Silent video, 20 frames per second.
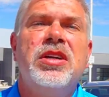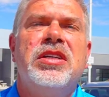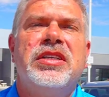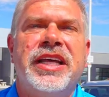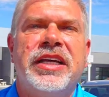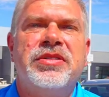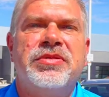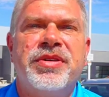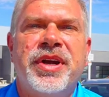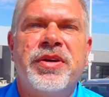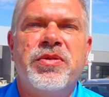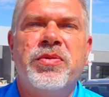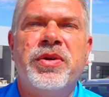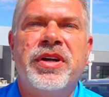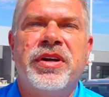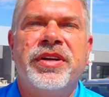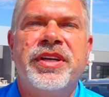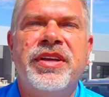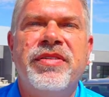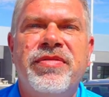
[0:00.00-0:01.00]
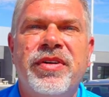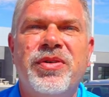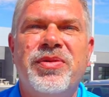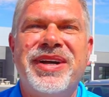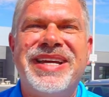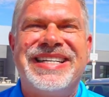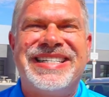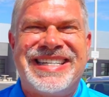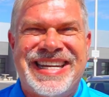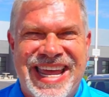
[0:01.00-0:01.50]
That's right, we are giving
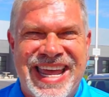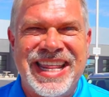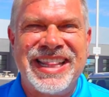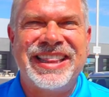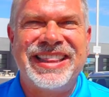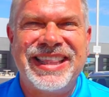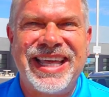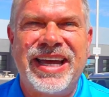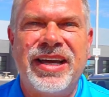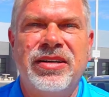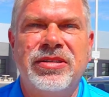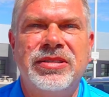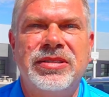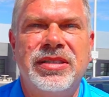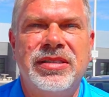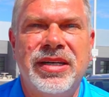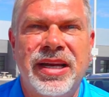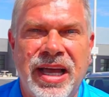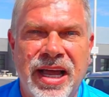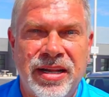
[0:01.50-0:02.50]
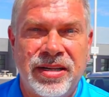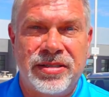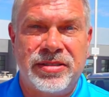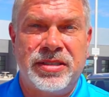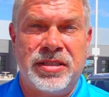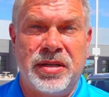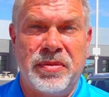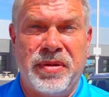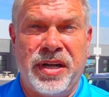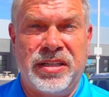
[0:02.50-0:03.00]
away
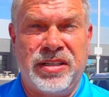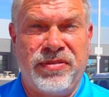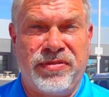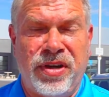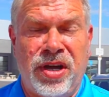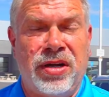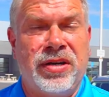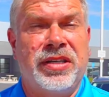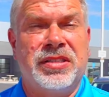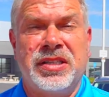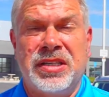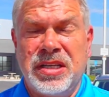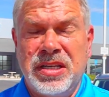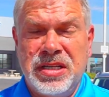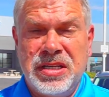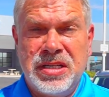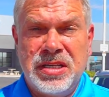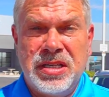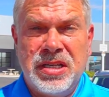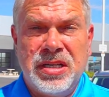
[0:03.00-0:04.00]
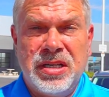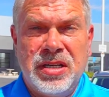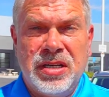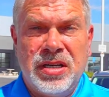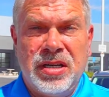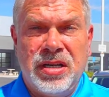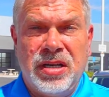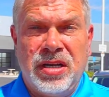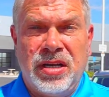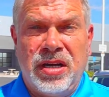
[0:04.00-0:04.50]
$10,000 in the month of August.
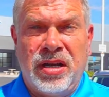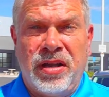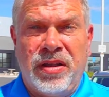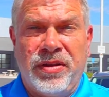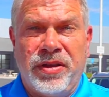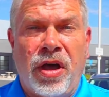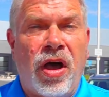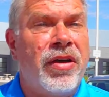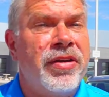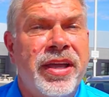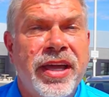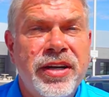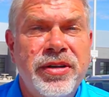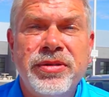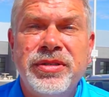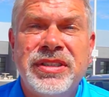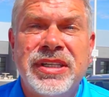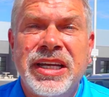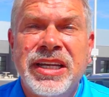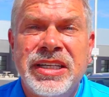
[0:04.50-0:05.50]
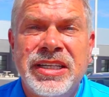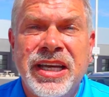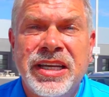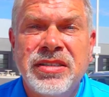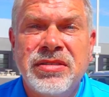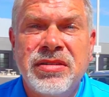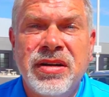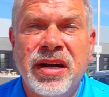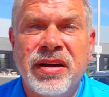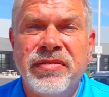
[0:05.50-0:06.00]
All you gotta do is take a
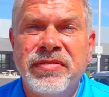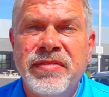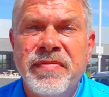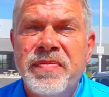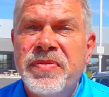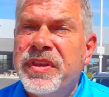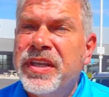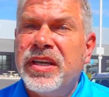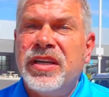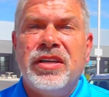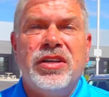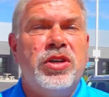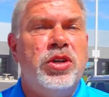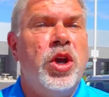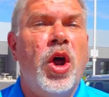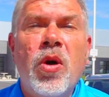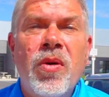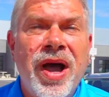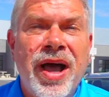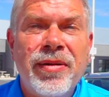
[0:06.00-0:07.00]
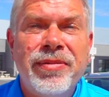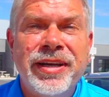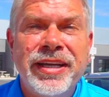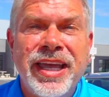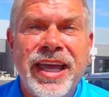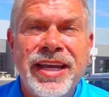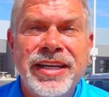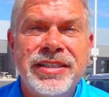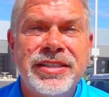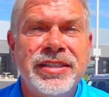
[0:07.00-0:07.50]
test drive. No
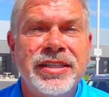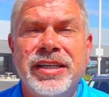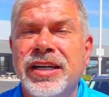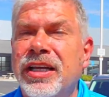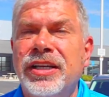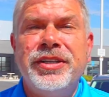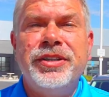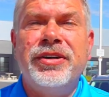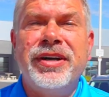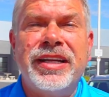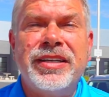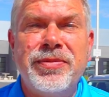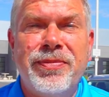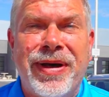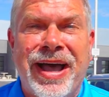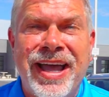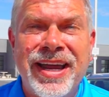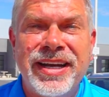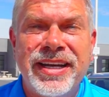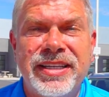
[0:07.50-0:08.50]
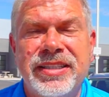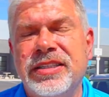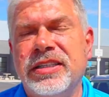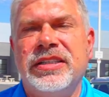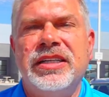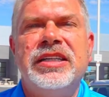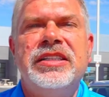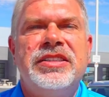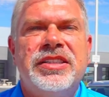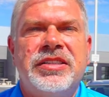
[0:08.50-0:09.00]
obligation. You don't have to buy
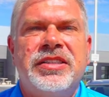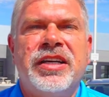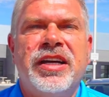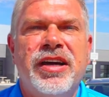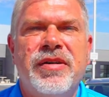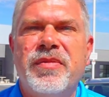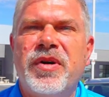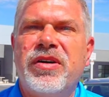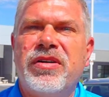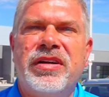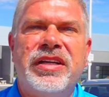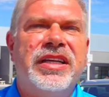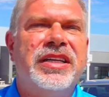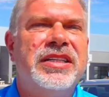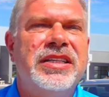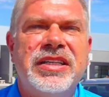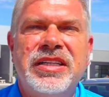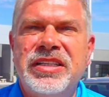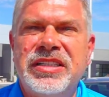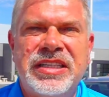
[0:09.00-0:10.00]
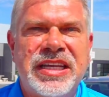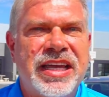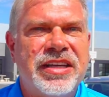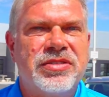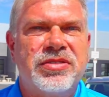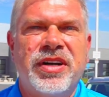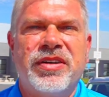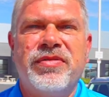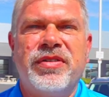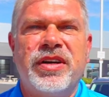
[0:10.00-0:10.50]
nothing. Just come on in,
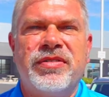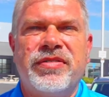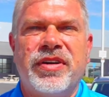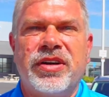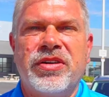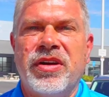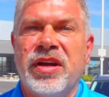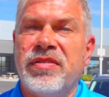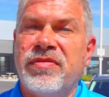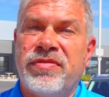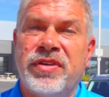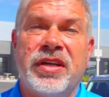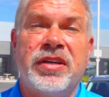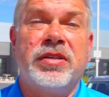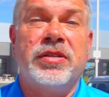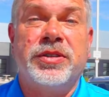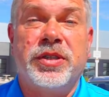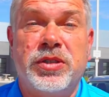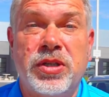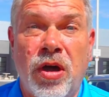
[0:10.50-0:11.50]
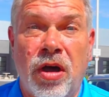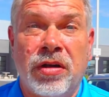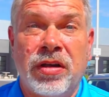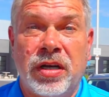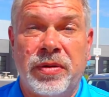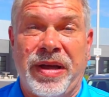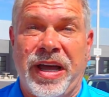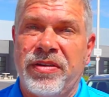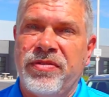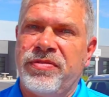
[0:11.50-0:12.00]
test drive one of our great vehicles. And
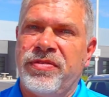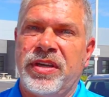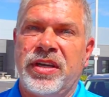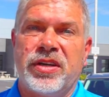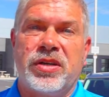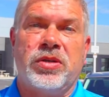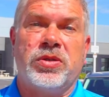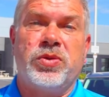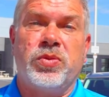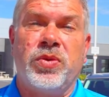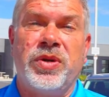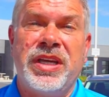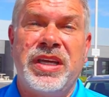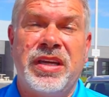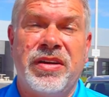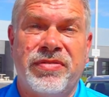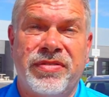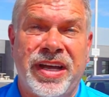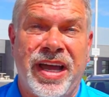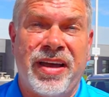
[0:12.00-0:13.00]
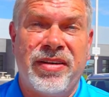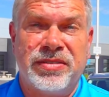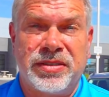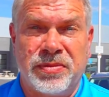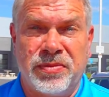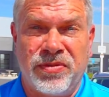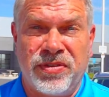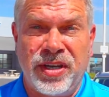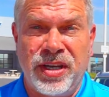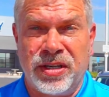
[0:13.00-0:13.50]
talking about vehicles, we have got
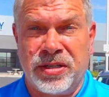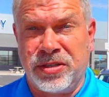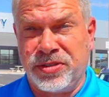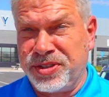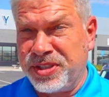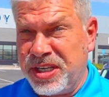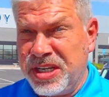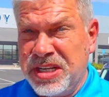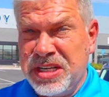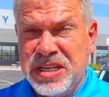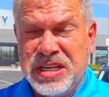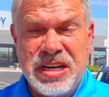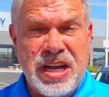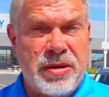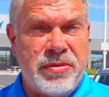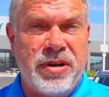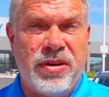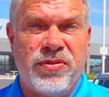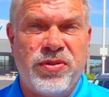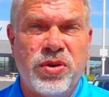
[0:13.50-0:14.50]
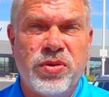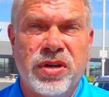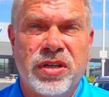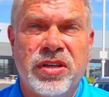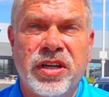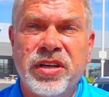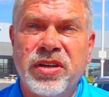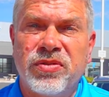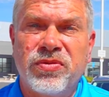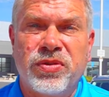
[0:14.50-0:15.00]
some vehicles. I mean, if you were
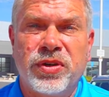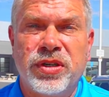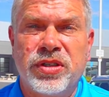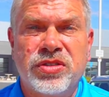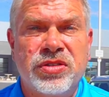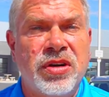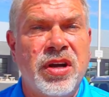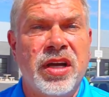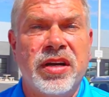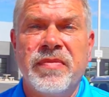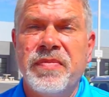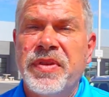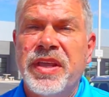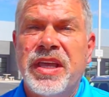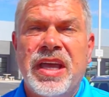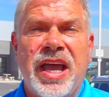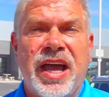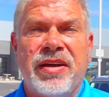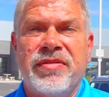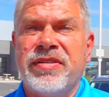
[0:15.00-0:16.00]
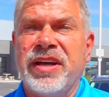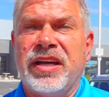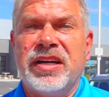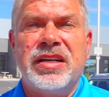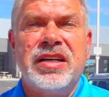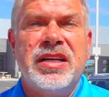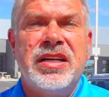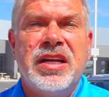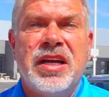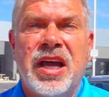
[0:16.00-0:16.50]
looking for a truck, I've got
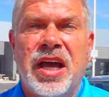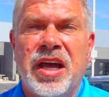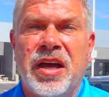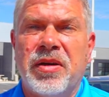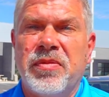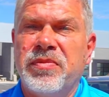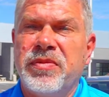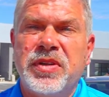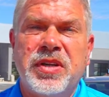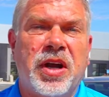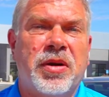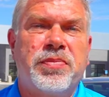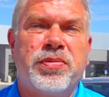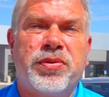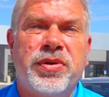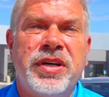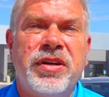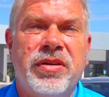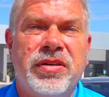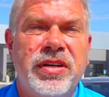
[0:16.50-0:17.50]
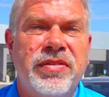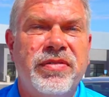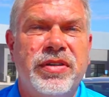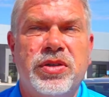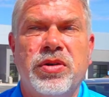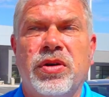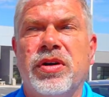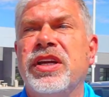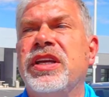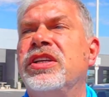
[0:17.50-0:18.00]
um, our pre-owned
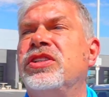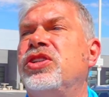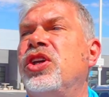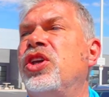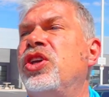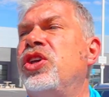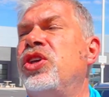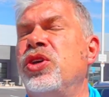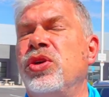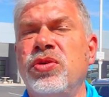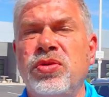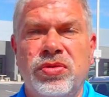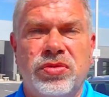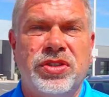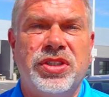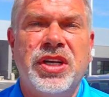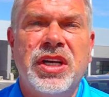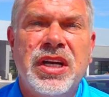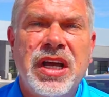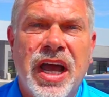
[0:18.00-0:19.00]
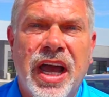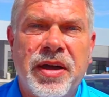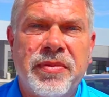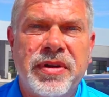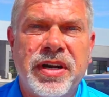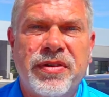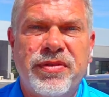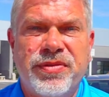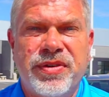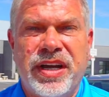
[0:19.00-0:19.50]
inventory is huge. I
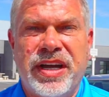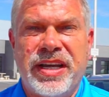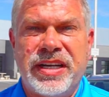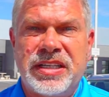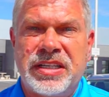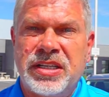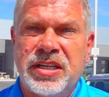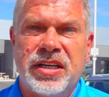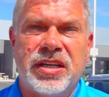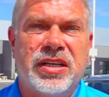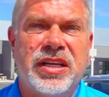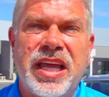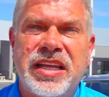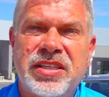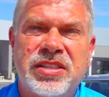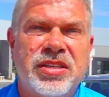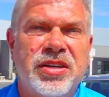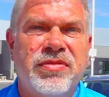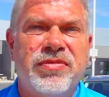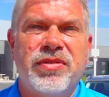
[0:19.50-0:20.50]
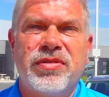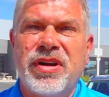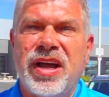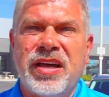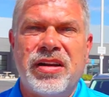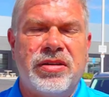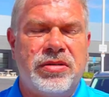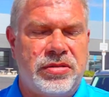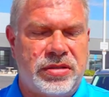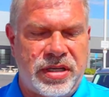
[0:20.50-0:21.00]
mean, I've got uh,
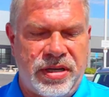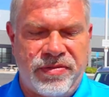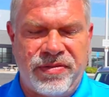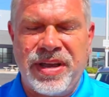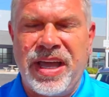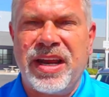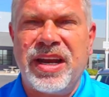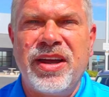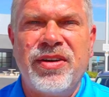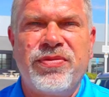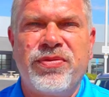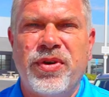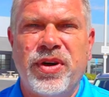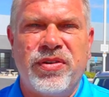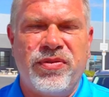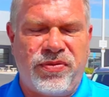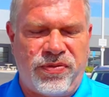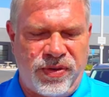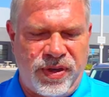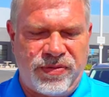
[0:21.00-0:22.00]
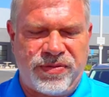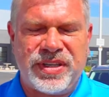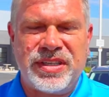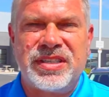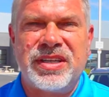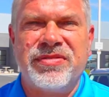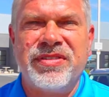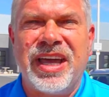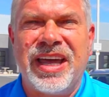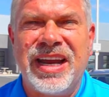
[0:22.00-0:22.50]
Silverados, I've got
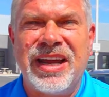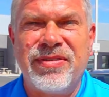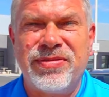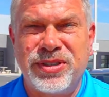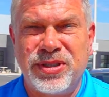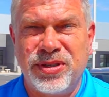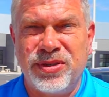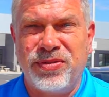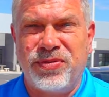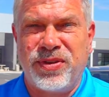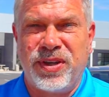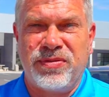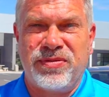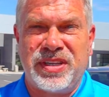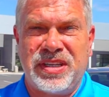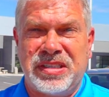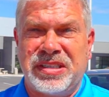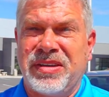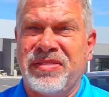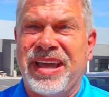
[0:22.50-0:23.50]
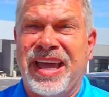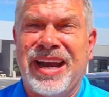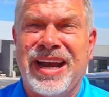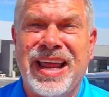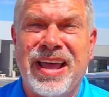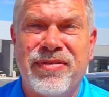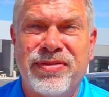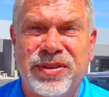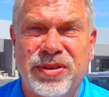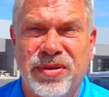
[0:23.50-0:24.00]
F-150s, I've got F-250s, I've got an
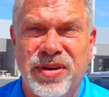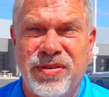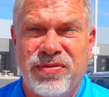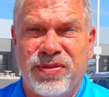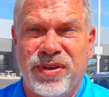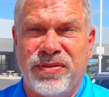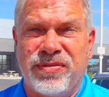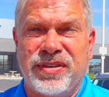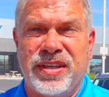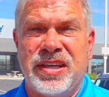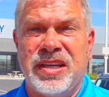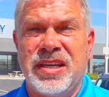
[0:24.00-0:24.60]
F-350.